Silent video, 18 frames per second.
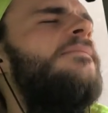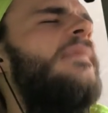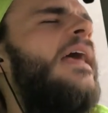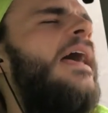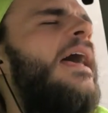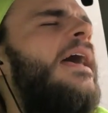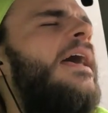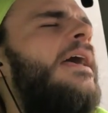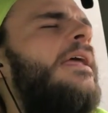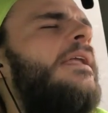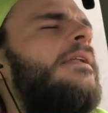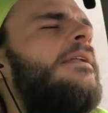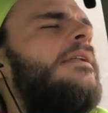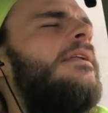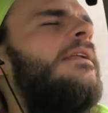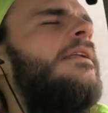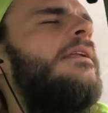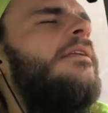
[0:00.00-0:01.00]
and
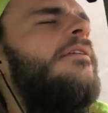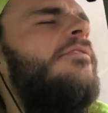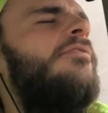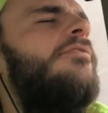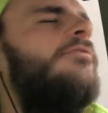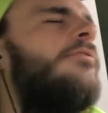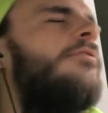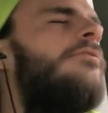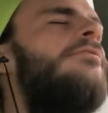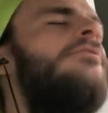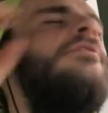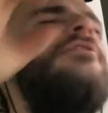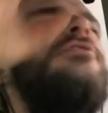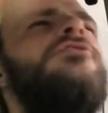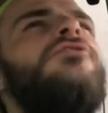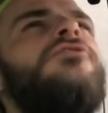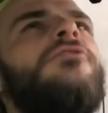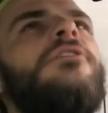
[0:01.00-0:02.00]
through the
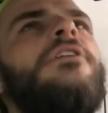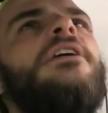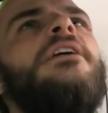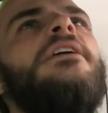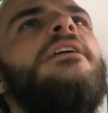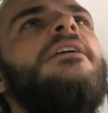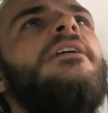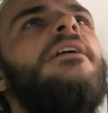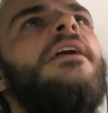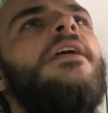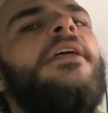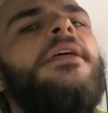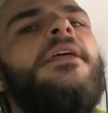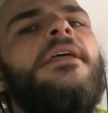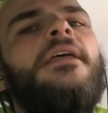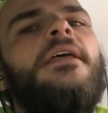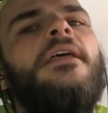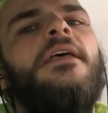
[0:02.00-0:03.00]
tree
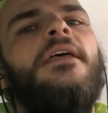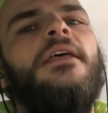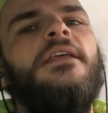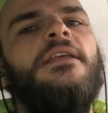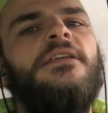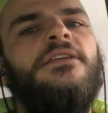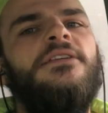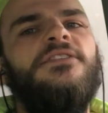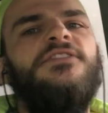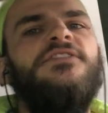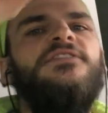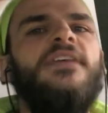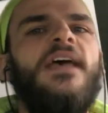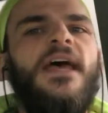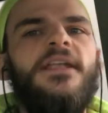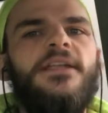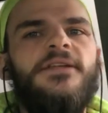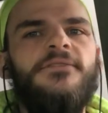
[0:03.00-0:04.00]
he could
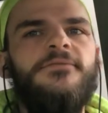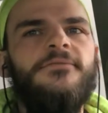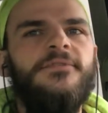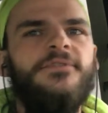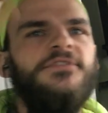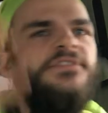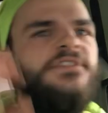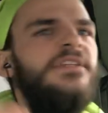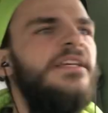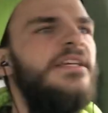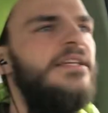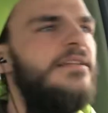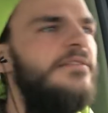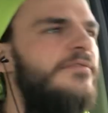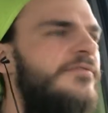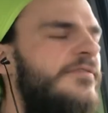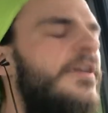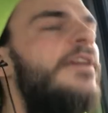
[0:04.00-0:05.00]
send and
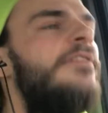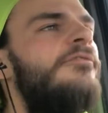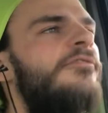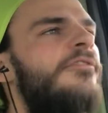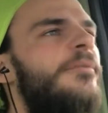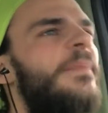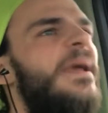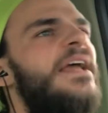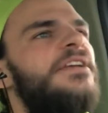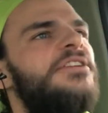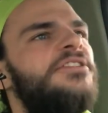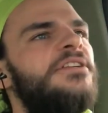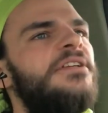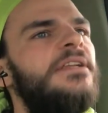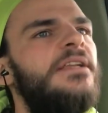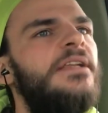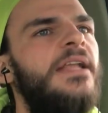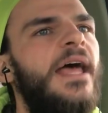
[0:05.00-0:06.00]
receive
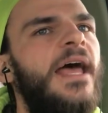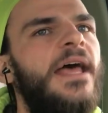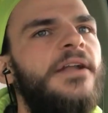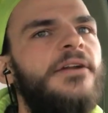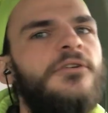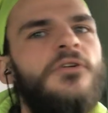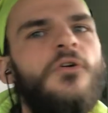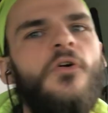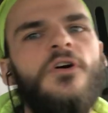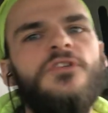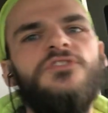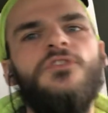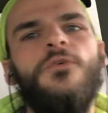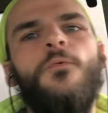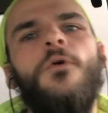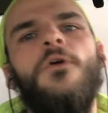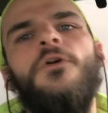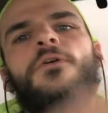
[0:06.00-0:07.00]
information. And across the
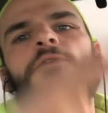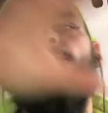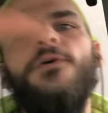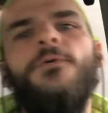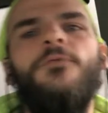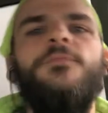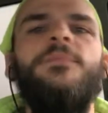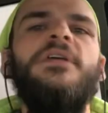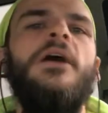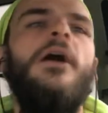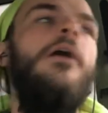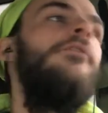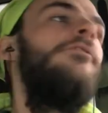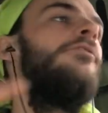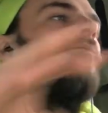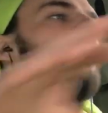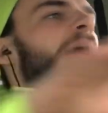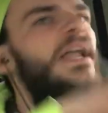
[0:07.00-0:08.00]
world there would be
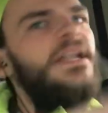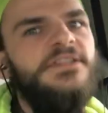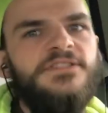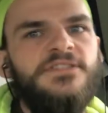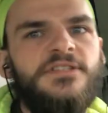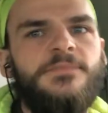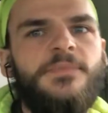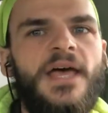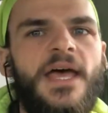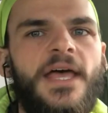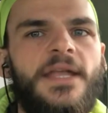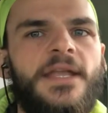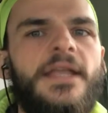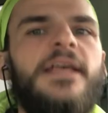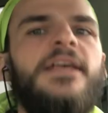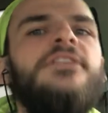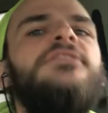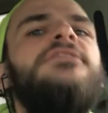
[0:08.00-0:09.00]
other medicine men
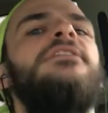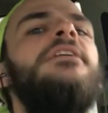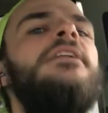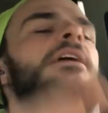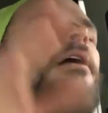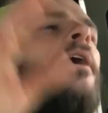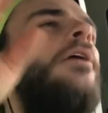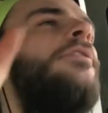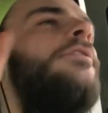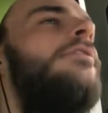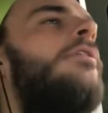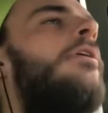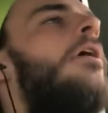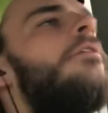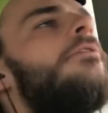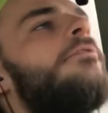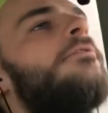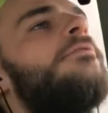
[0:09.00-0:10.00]
sitting under
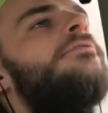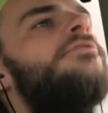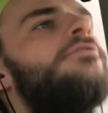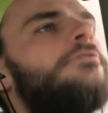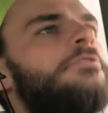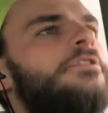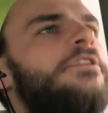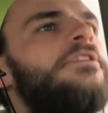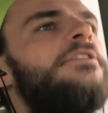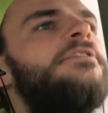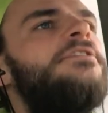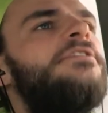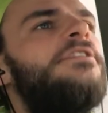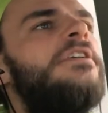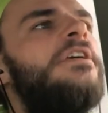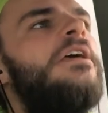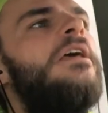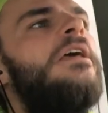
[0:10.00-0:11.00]
other
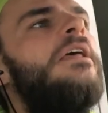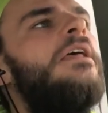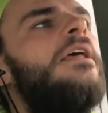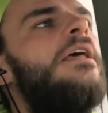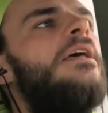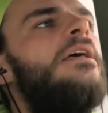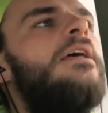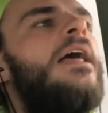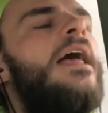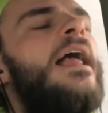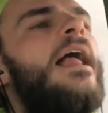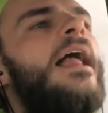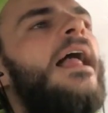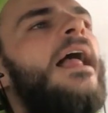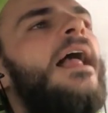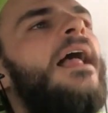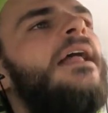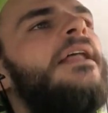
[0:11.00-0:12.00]
trees,
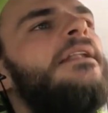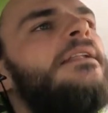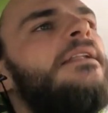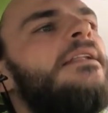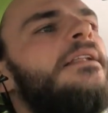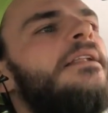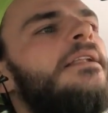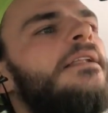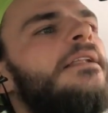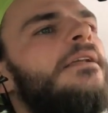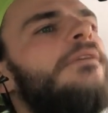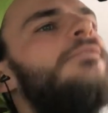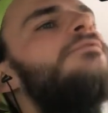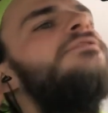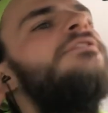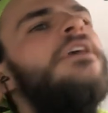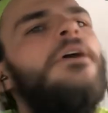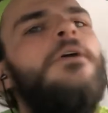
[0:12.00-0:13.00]
and it
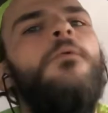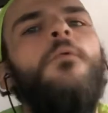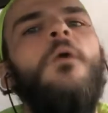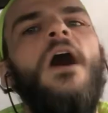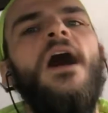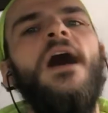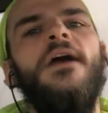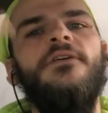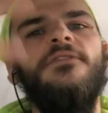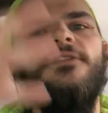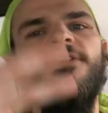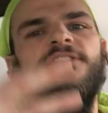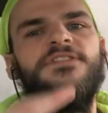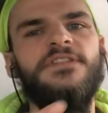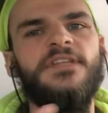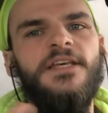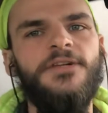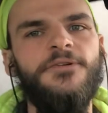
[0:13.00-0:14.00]
was like a
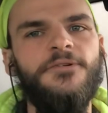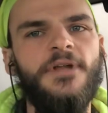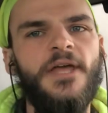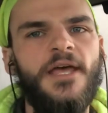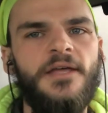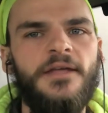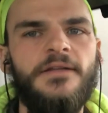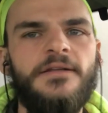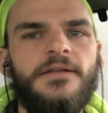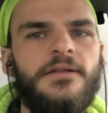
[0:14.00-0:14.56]
wireless internet